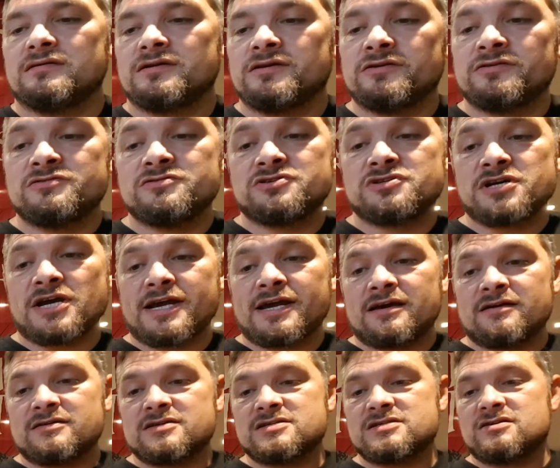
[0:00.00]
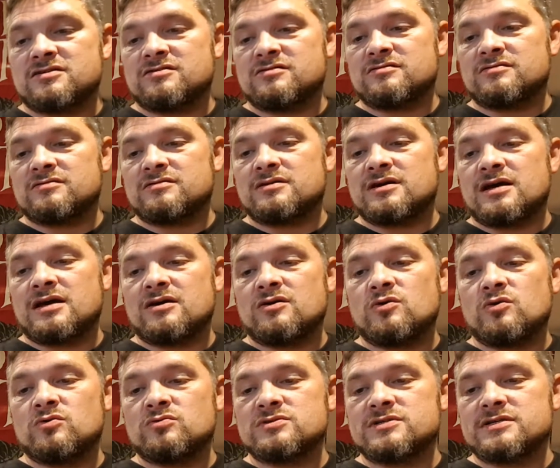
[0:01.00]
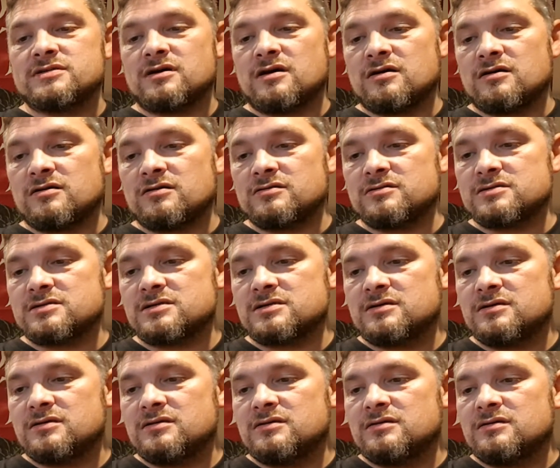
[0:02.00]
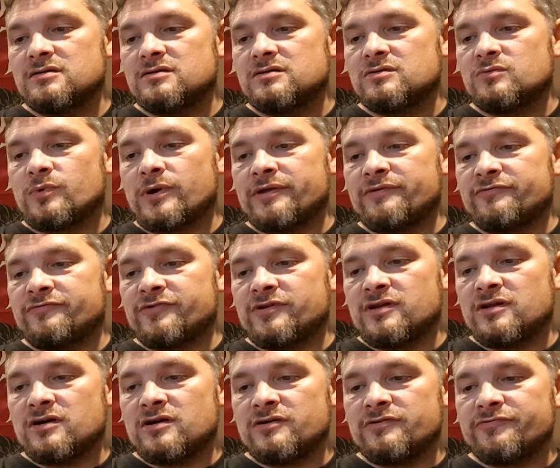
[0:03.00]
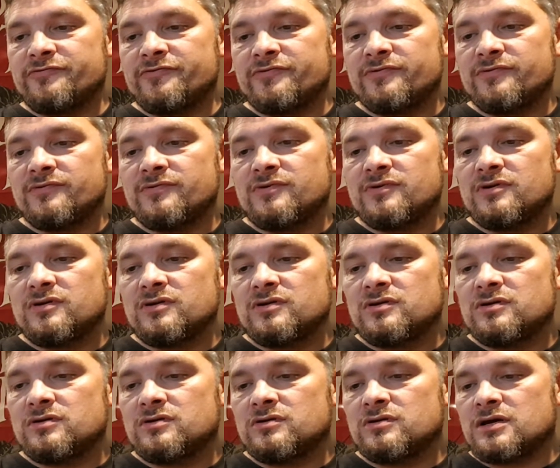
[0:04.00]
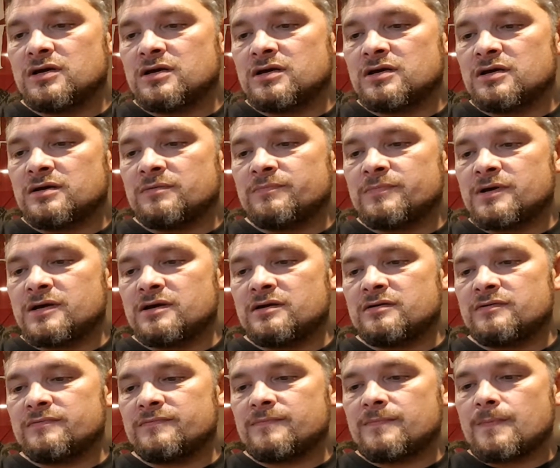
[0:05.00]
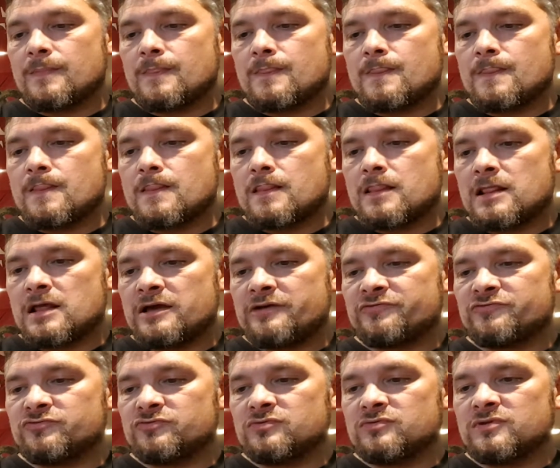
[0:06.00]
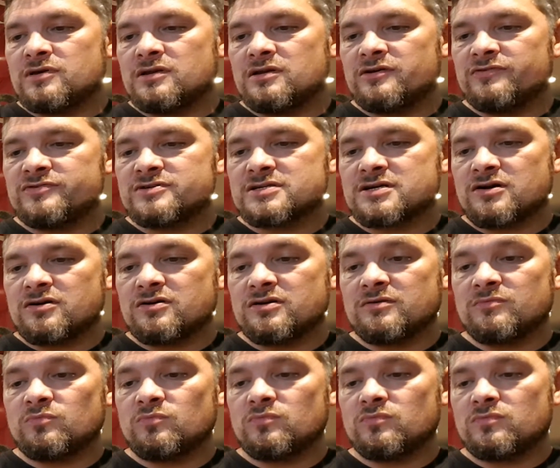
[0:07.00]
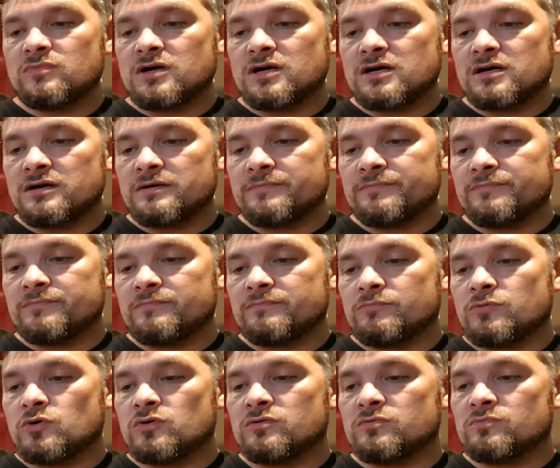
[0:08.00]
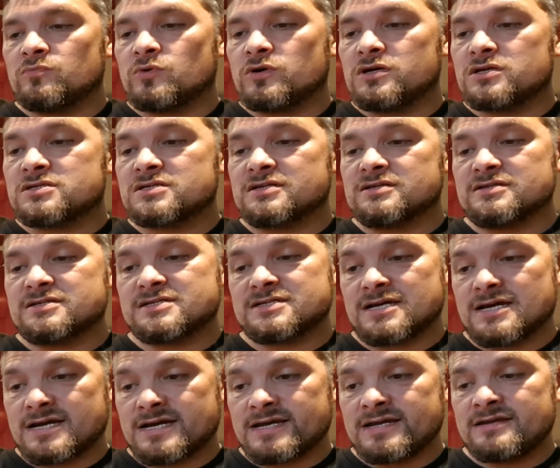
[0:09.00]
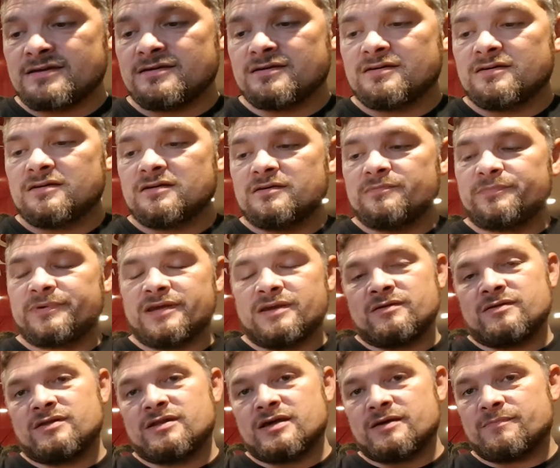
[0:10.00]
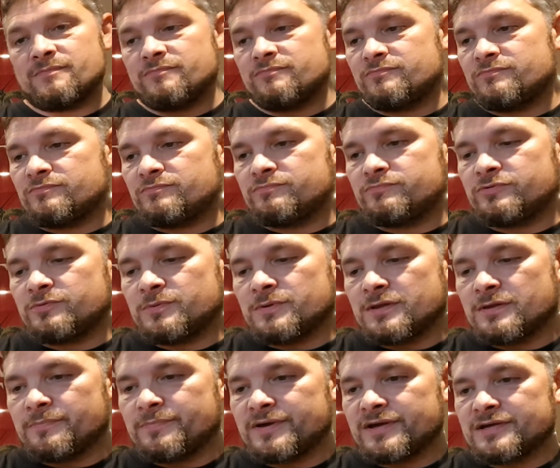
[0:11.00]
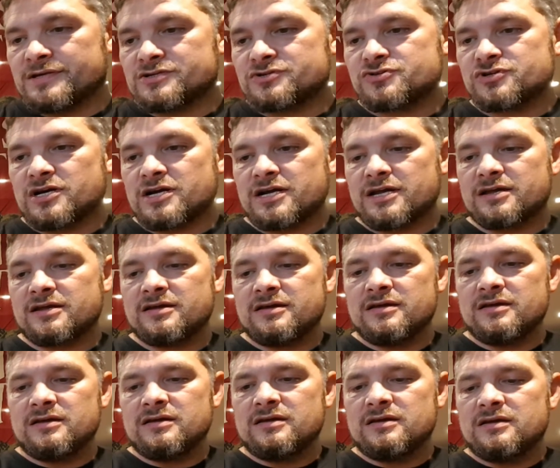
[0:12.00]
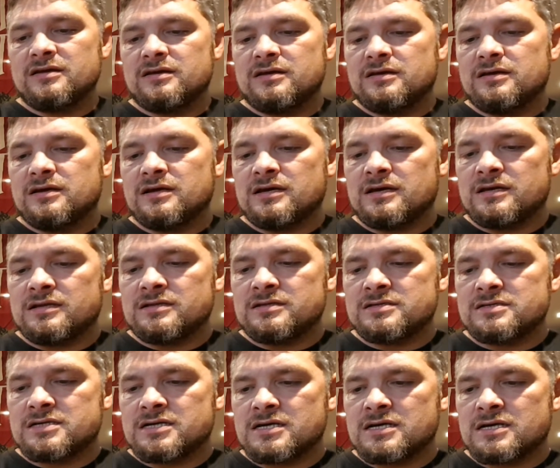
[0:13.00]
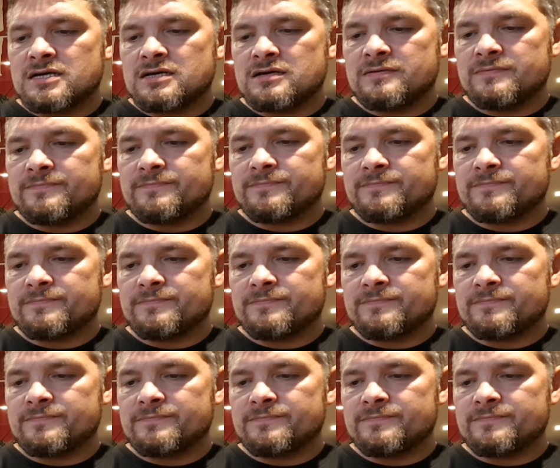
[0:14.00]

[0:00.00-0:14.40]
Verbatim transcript: you check out the song uh, Haunted Heart, Waiting for Love. Um, after all the love is gone and um, more than words can say being their probably their biggest track and uh,